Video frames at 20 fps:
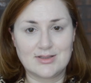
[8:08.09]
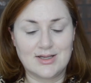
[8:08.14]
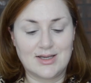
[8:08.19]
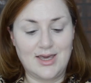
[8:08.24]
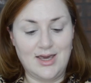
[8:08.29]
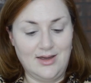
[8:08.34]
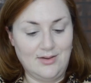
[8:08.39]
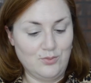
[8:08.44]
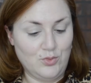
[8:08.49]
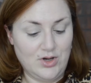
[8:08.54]

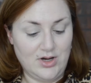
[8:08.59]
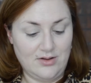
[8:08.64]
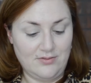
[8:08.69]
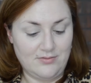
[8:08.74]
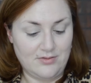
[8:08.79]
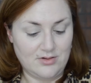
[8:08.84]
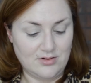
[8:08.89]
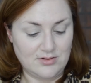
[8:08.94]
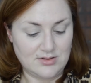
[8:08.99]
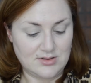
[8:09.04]
again, when I
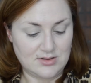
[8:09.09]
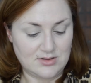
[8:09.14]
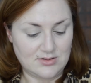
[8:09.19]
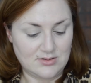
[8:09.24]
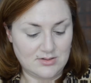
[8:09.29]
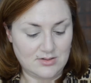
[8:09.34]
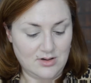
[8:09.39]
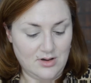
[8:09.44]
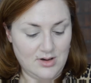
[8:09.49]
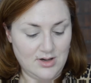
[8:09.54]
first
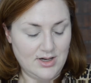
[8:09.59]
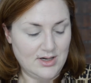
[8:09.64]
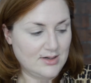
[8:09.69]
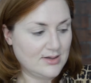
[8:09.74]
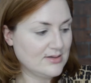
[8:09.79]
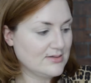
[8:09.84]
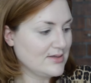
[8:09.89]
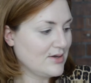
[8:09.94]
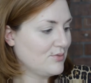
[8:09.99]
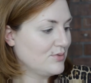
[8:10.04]
got it,
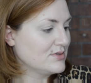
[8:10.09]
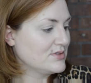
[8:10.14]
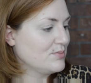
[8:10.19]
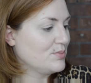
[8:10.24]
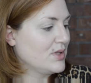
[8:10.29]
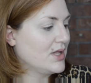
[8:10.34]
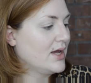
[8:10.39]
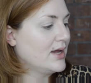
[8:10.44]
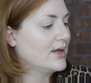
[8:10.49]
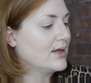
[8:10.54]
because I was
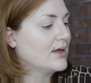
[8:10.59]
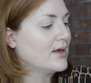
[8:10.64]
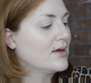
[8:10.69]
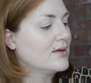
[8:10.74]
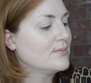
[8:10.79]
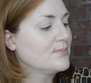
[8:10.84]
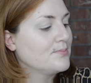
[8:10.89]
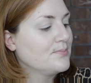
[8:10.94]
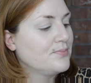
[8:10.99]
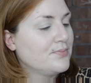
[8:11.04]
applying
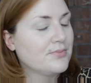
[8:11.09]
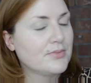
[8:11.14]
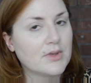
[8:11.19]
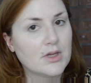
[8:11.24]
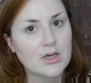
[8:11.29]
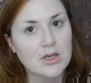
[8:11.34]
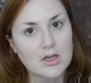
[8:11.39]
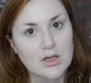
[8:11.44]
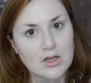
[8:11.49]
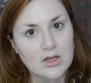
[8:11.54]
it
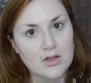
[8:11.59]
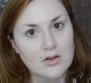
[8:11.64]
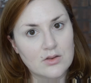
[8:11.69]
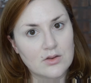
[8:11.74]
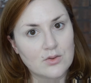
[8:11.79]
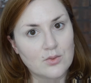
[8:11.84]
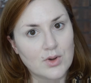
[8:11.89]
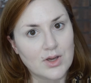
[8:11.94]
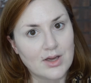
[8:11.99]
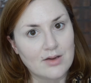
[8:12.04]

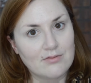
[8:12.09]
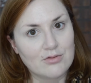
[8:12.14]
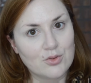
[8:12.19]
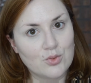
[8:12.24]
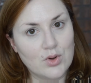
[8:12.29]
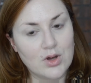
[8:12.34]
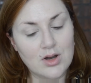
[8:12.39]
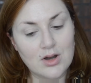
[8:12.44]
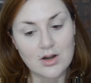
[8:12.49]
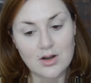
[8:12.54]
the way
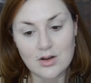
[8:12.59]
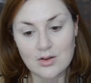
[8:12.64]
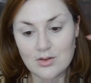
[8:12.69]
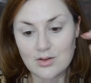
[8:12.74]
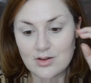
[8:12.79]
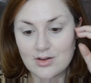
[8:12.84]
everyone